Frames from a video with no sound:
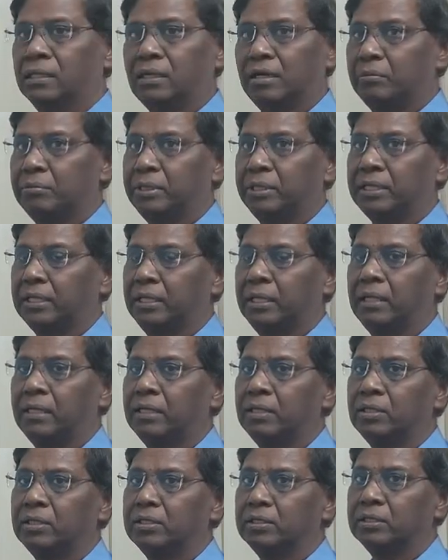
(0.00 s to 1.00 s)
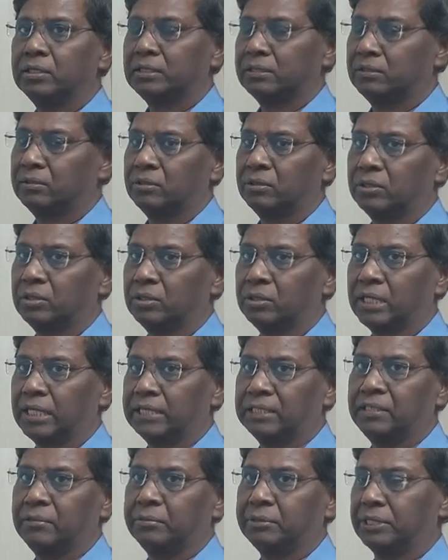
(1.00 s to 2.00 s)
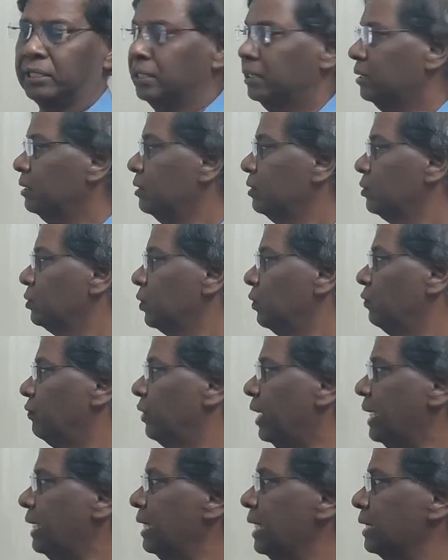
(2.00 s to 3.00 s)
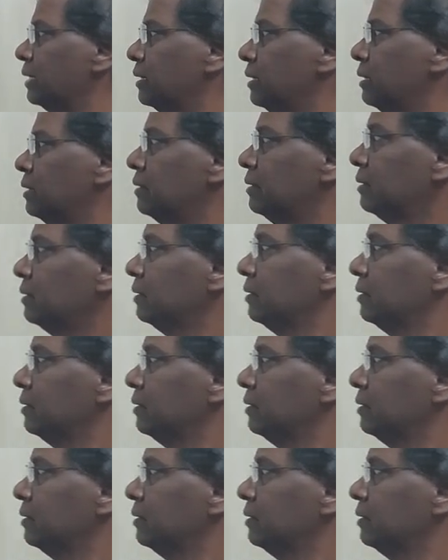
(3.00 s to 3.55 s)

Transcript: raw material consumption. So 5 lakh.